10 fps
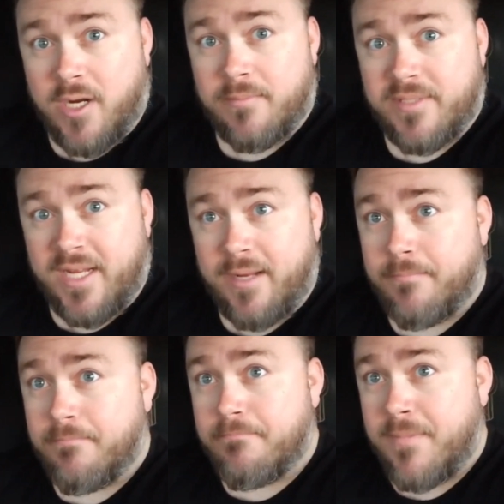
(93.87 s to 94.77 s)
See,
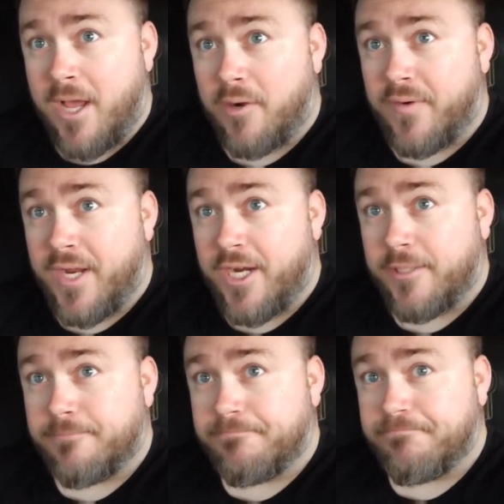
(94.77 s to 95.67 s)
not over here,
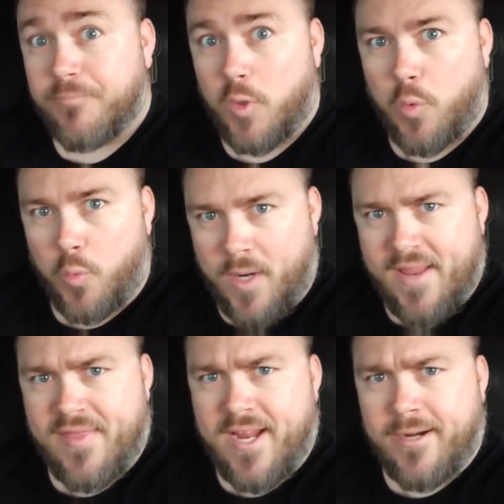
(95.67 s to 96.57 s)
right there.